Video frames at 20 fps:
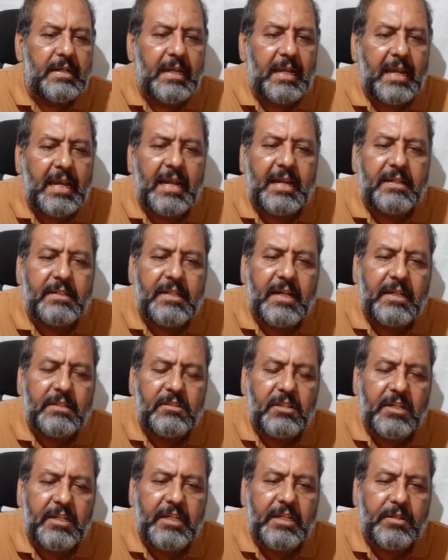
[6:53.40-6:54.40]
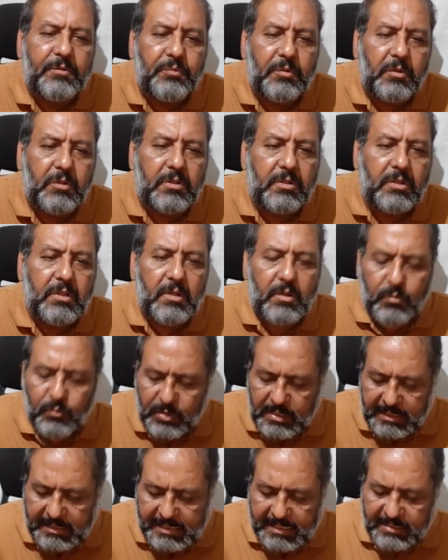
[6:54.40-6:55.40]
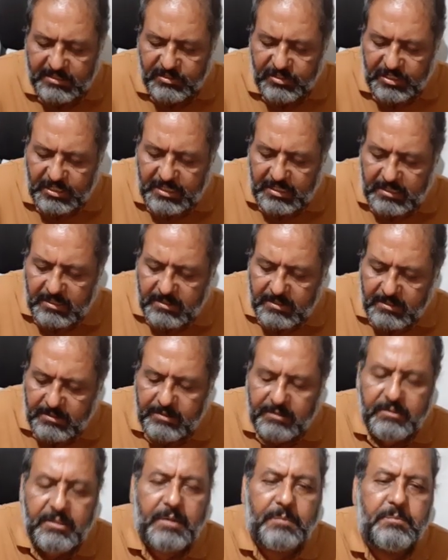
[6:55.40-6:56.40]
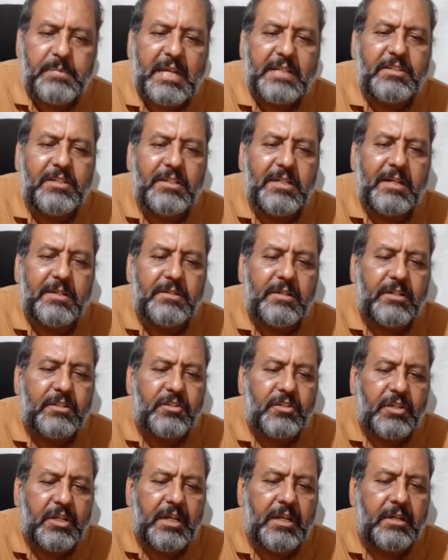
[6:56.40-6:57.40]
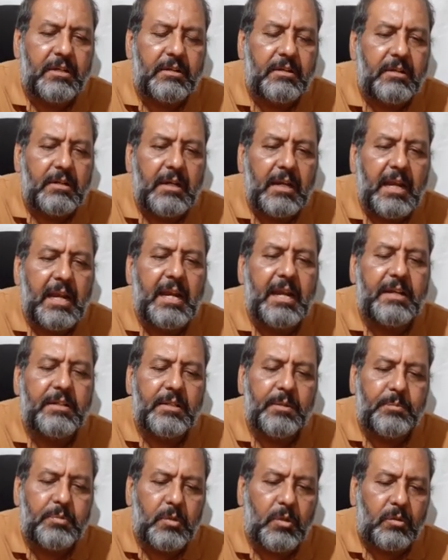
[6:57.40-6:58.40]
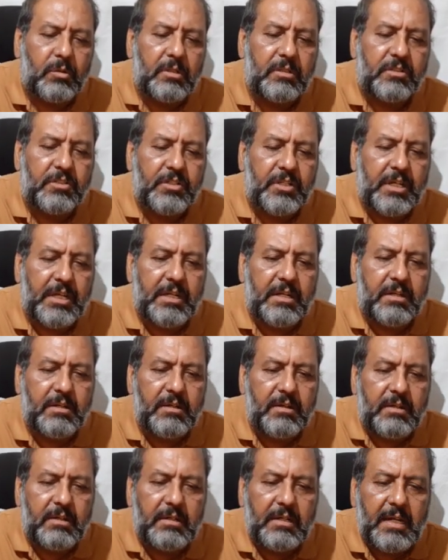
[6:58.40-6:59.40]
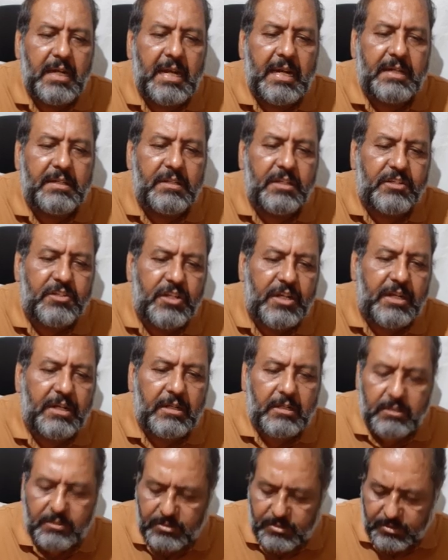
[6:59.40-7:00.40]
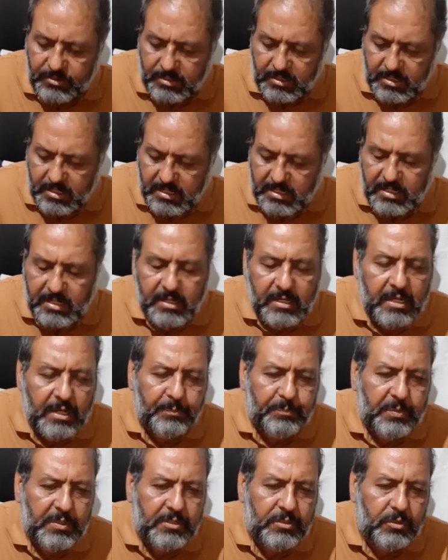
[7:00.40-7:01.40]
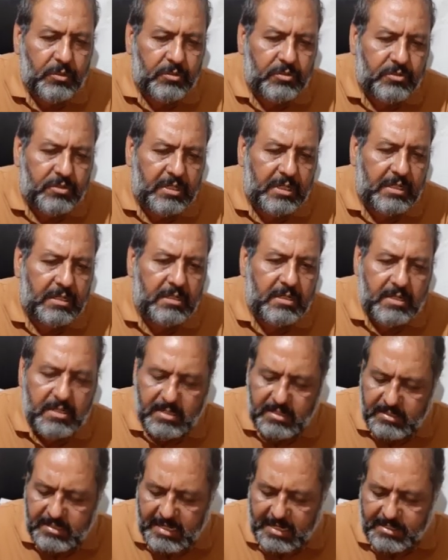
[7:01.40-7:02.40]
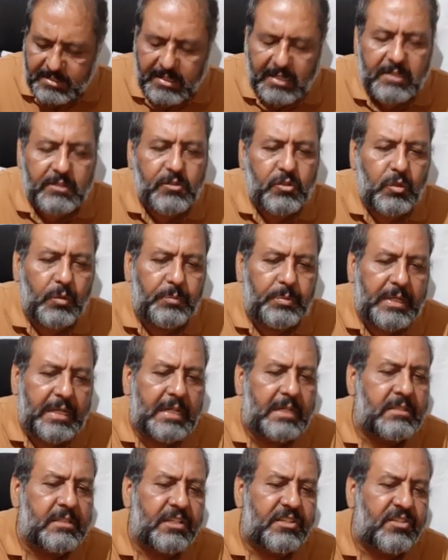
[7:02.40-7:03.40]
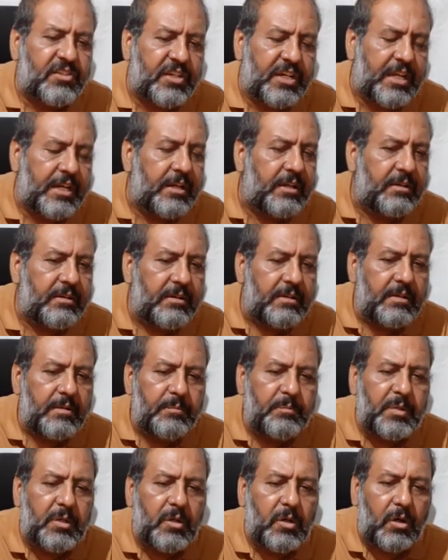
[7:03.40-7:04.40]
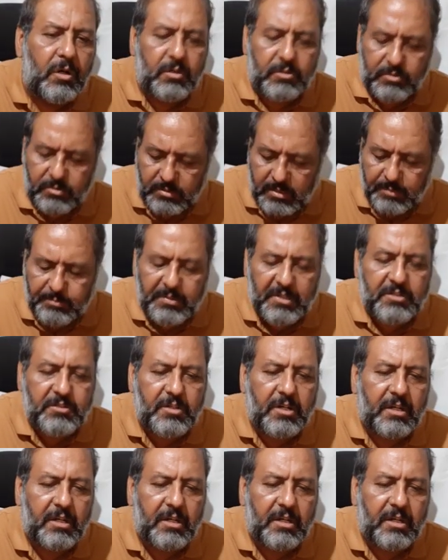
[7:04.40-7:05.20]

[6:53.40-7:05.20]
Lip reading: and the athlete foot one can see the macerated skin and the broken skin, and the shingles, herpes zoster, that also break the skin because the blister